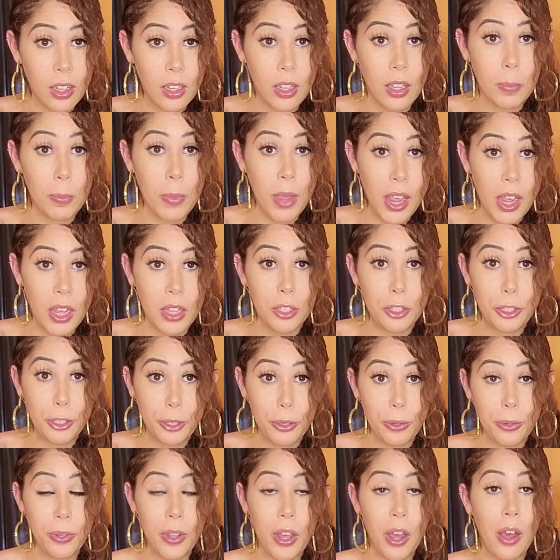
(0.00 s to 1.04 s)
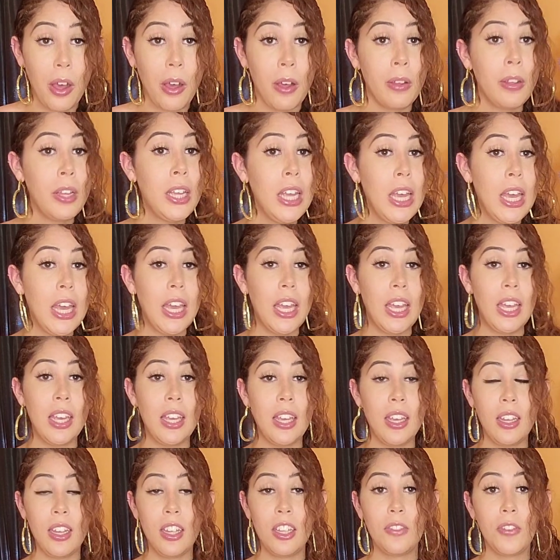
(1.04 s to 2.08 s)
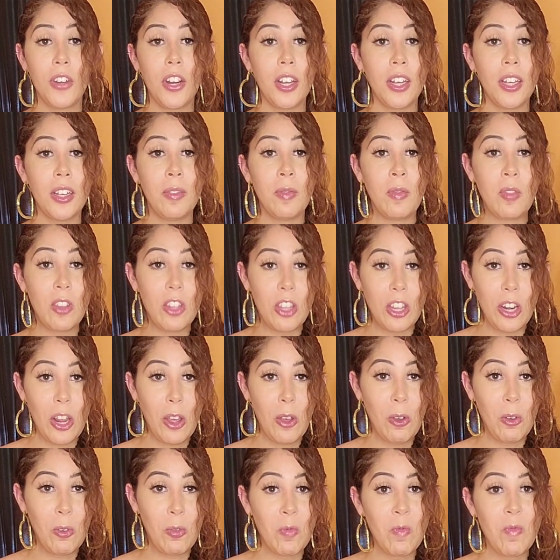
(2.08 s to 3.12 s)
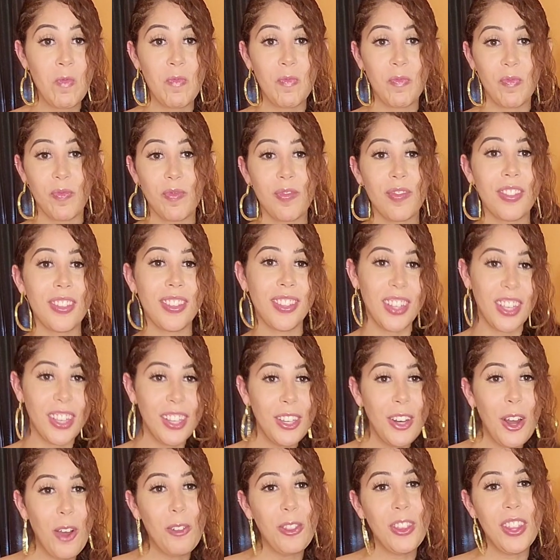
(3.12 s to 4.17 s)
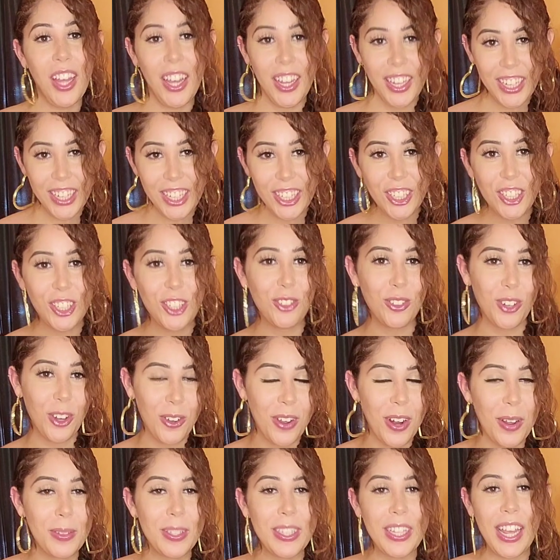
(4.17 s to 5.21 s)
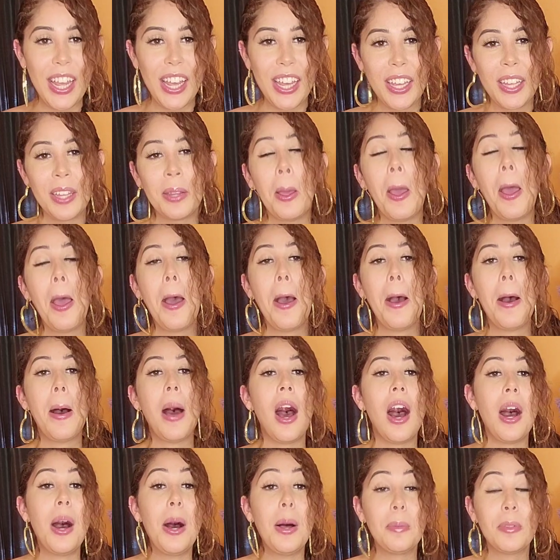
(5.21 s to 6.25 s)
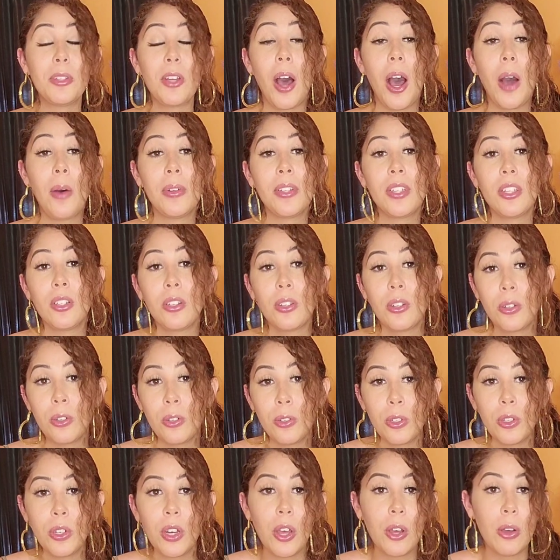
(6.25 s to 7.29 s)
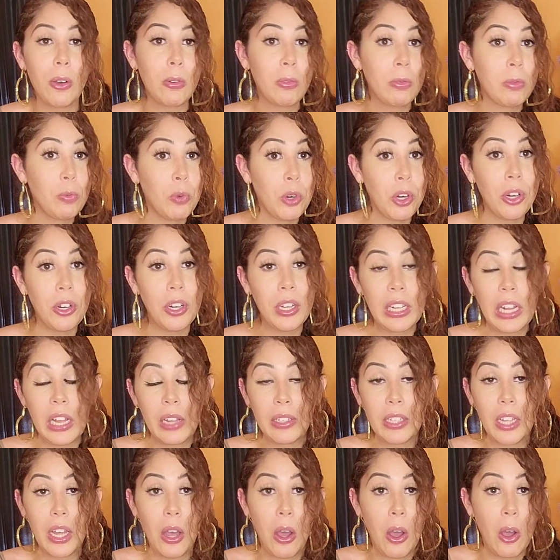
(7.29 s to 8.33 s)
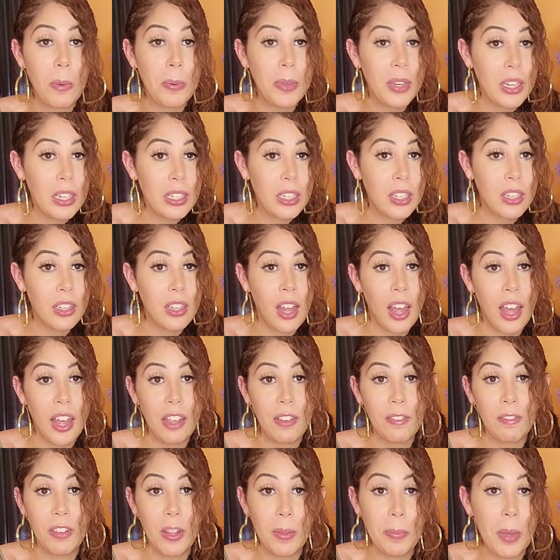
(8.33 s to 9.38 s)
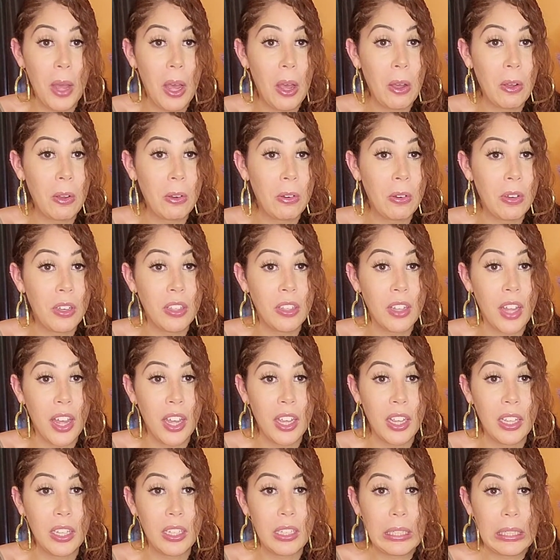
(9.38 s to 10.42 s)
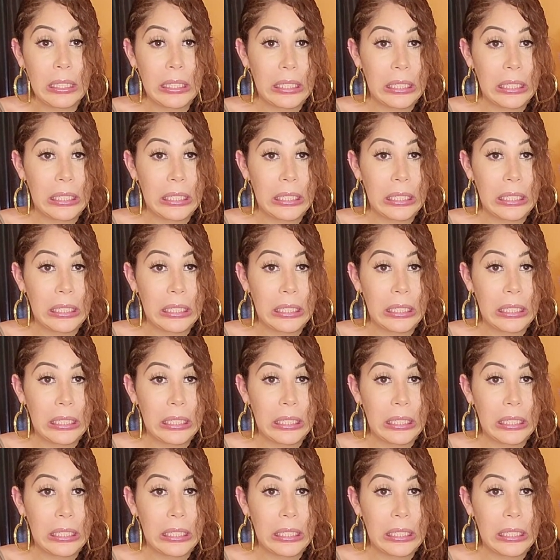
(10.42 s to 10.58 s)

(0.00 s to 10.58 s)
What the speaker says: looking man too, y'all. And he's very, you know, thuggish, you know what I'm saying? So I was a little, you know, worried. I was like, I hope he doesn't, like, flip out and, like,